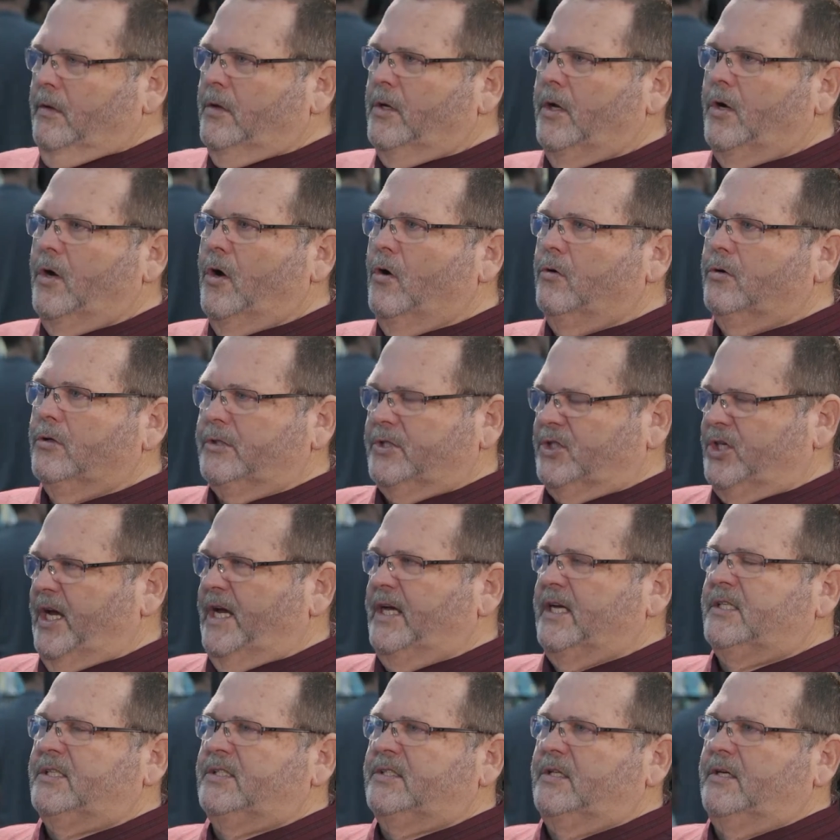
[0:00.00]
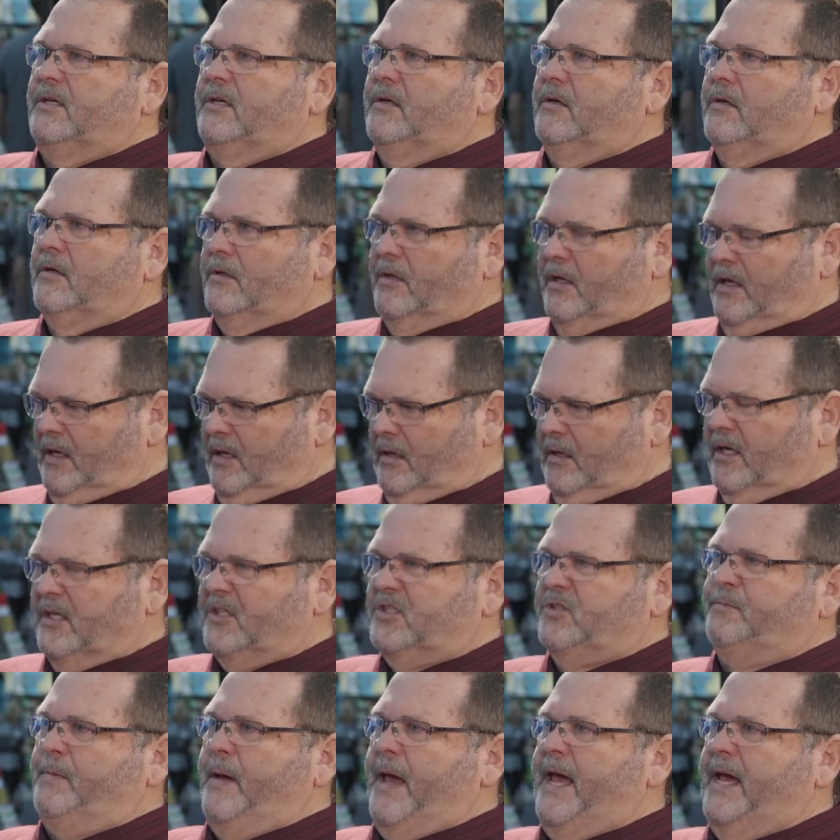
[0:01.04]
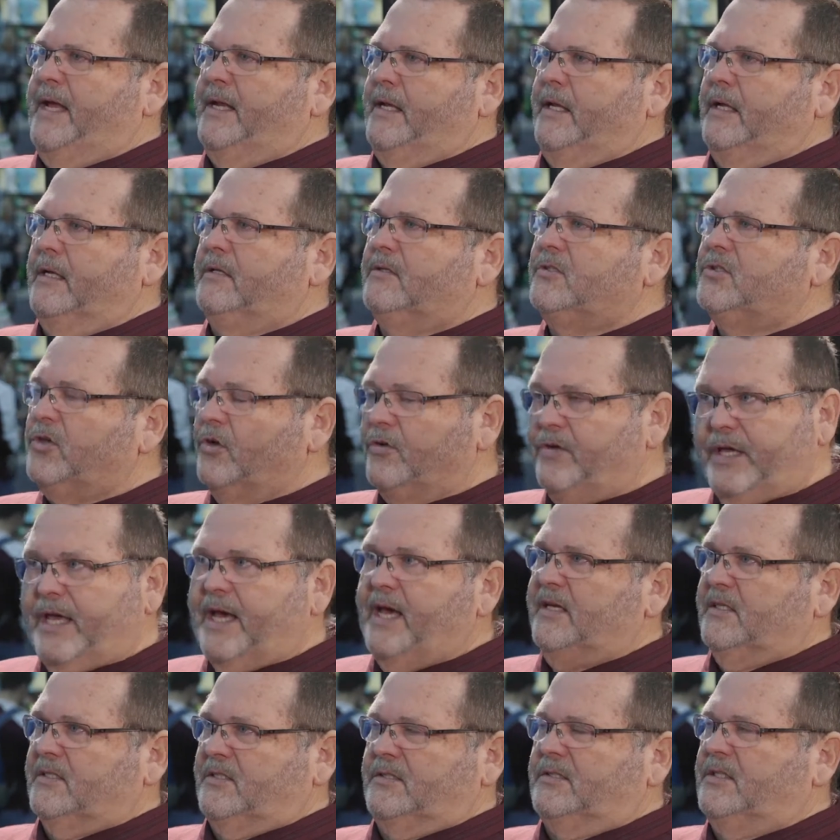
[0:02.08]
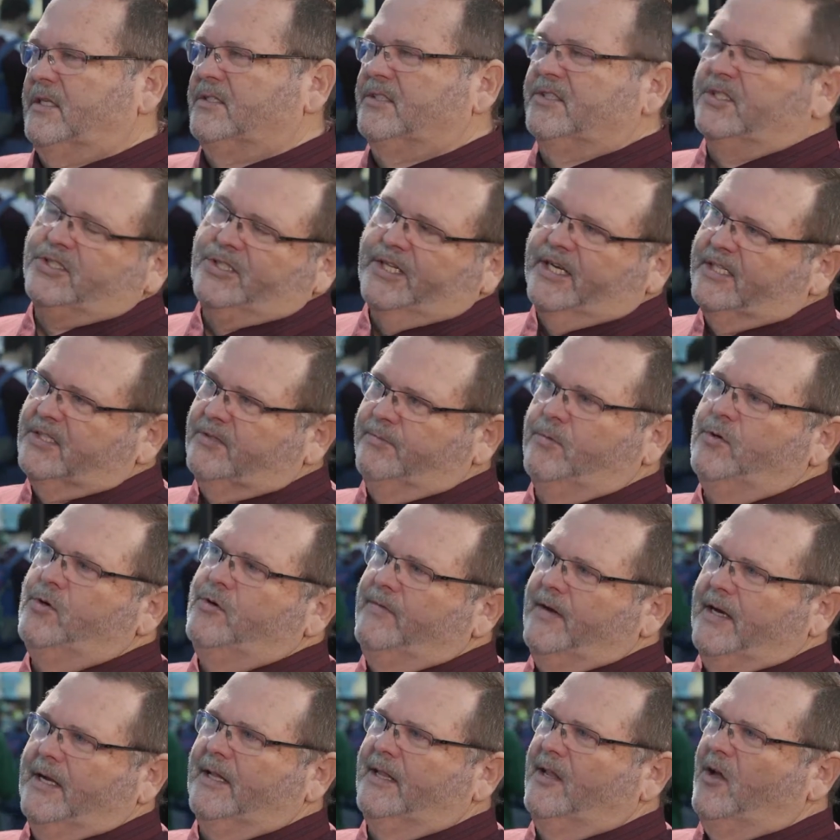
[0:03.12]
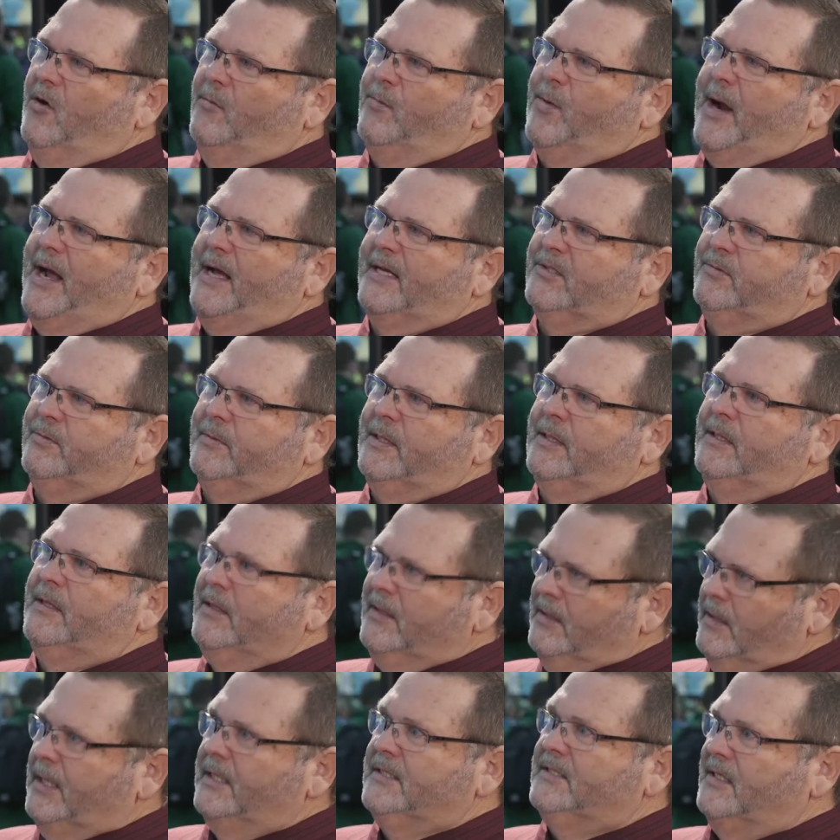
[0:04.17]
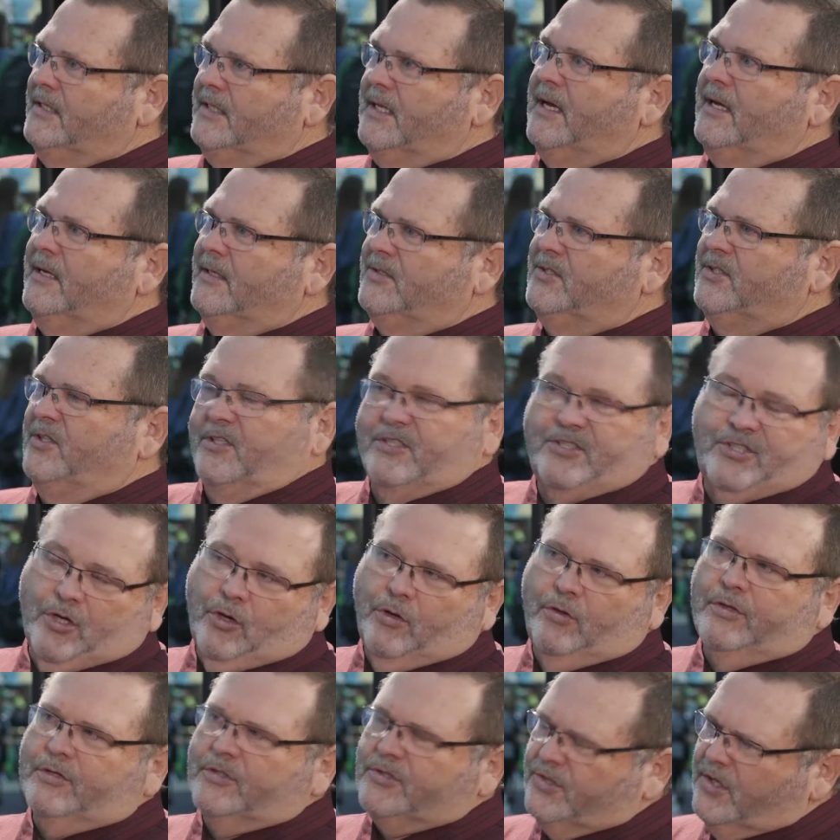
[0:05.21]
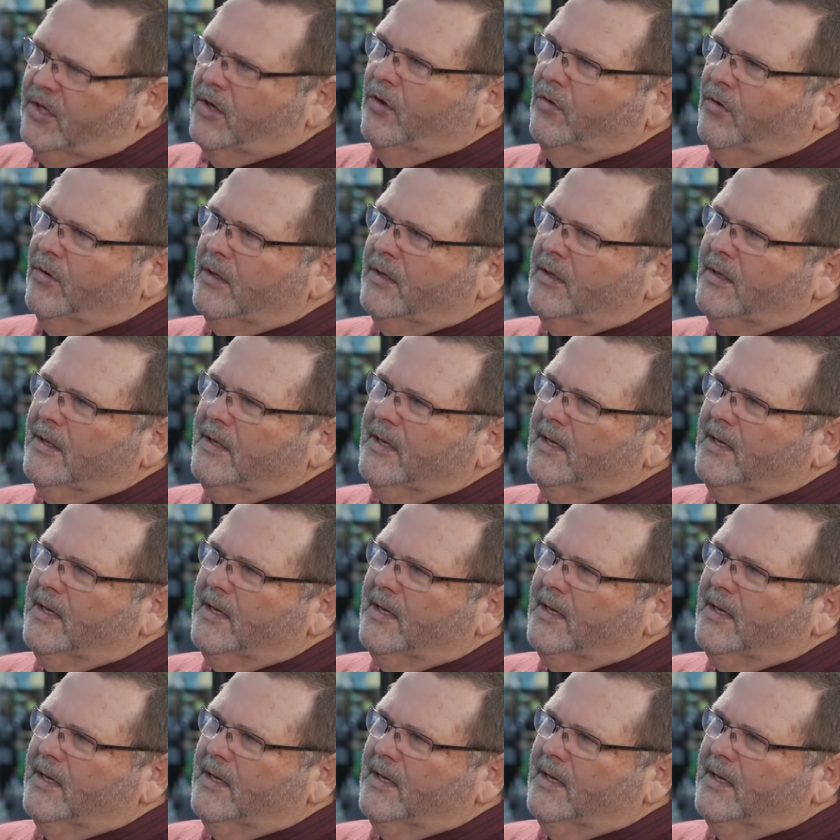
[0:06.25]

you know, chest expanded. So yes, does the chest move on a low brassman? Yes, it does. Do the shoulders? No.